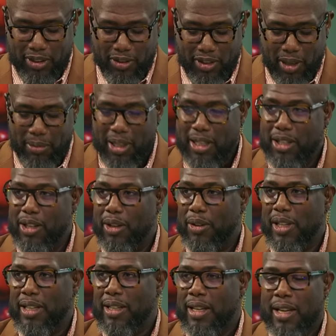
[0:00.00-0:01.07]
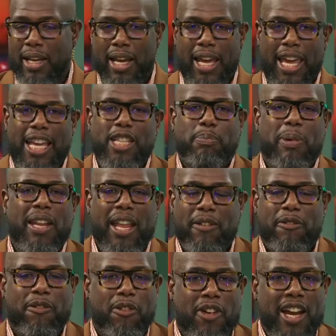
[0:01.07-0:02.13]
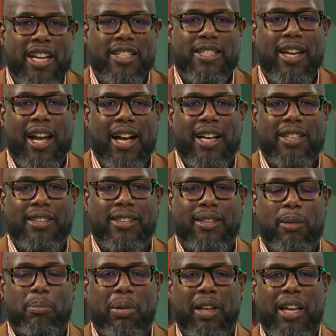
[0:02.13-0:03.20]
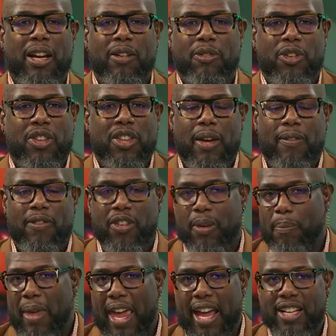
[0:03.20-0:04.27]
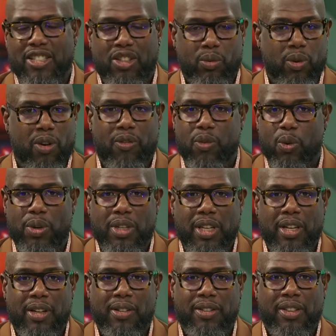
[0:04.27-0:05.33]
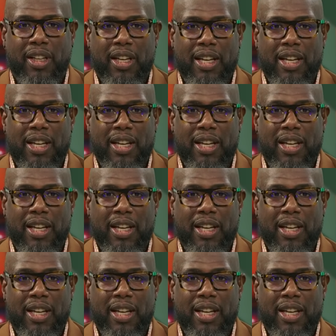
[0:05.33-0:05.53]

something, you know, that he's been a franchise player for them for the past 3 or 4 years.